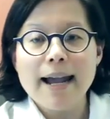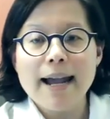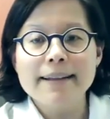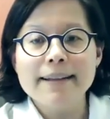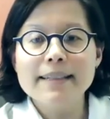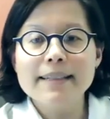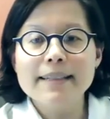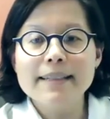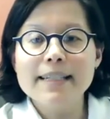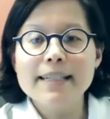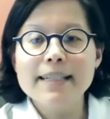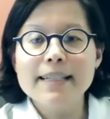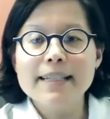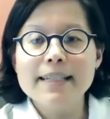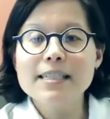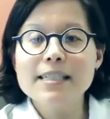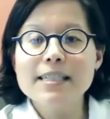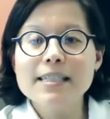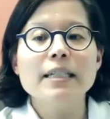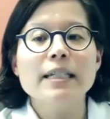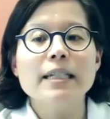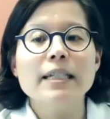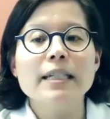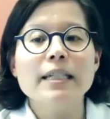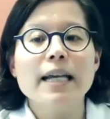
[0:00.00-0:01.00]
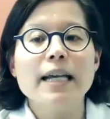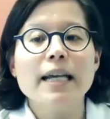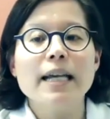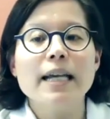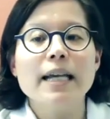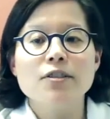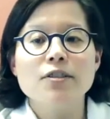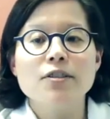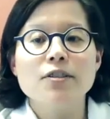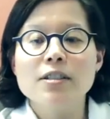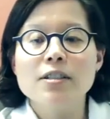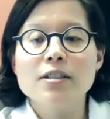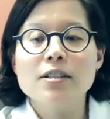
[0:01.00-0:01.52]
And these are really
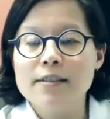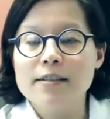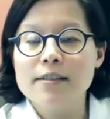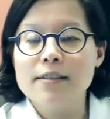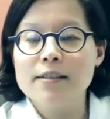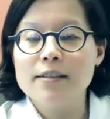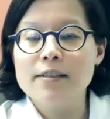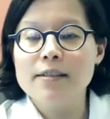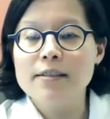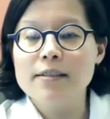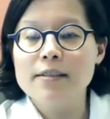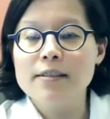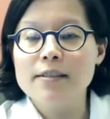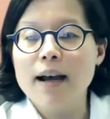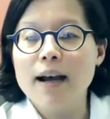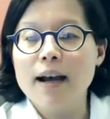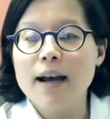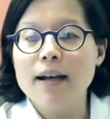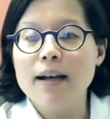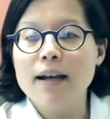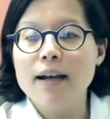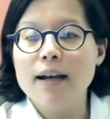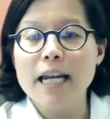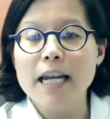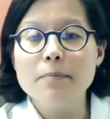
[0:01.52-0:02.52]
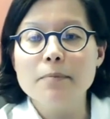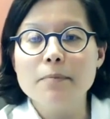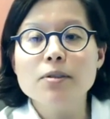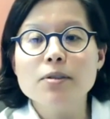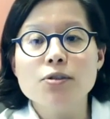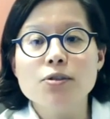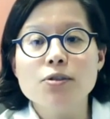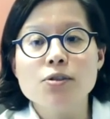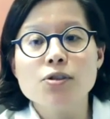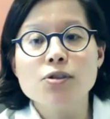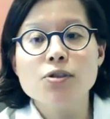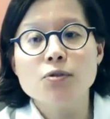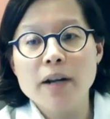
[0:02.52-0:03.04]
exercises that aim
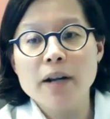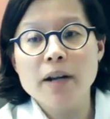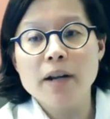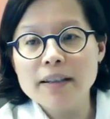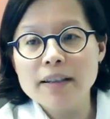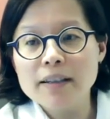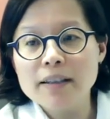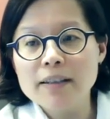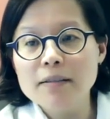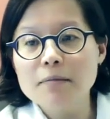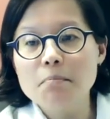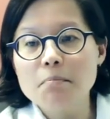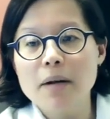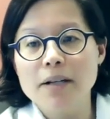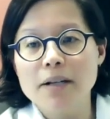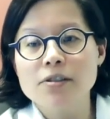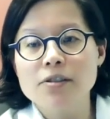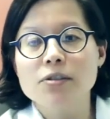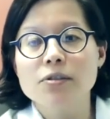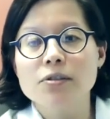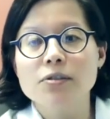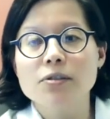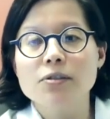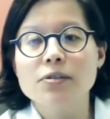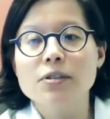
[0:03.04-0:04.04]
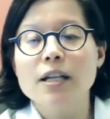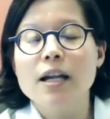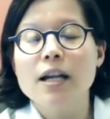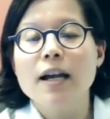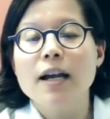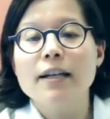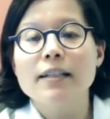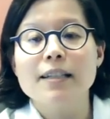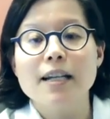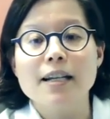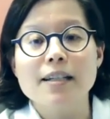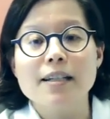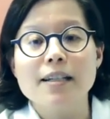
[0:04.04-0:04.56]
to strengthen muscles
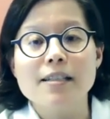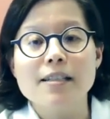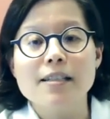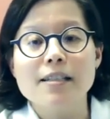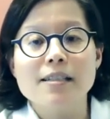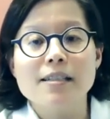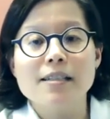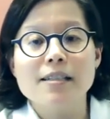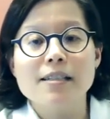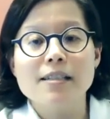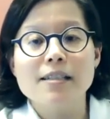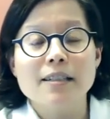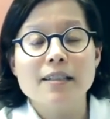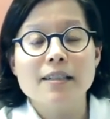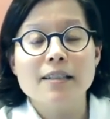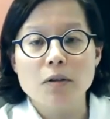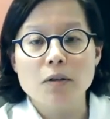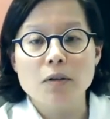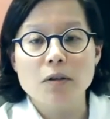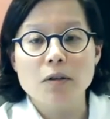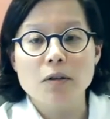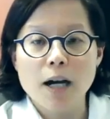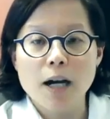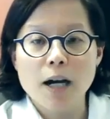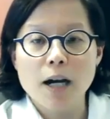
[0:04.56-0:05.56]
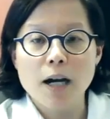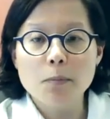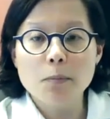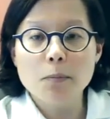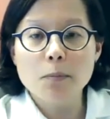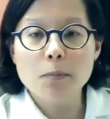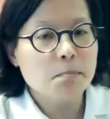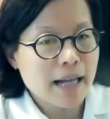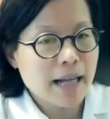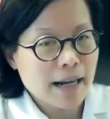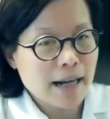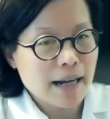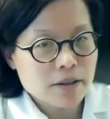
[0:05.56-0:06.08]
that you know help with
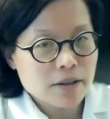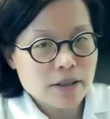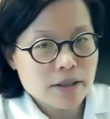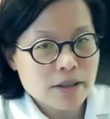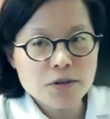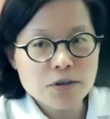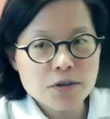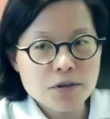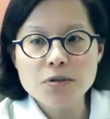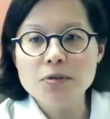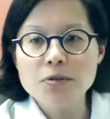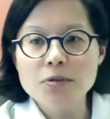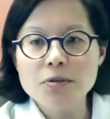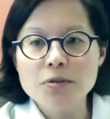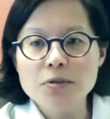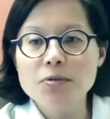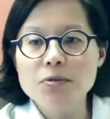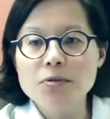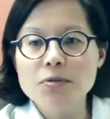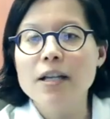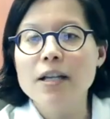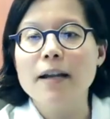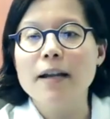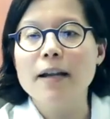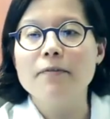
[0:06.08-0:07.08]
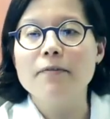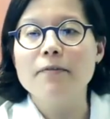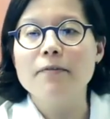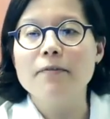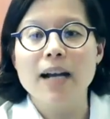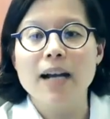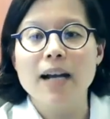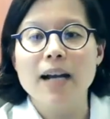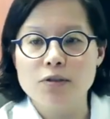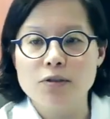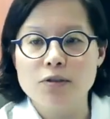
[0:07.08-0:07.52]
bladder issues and vaginal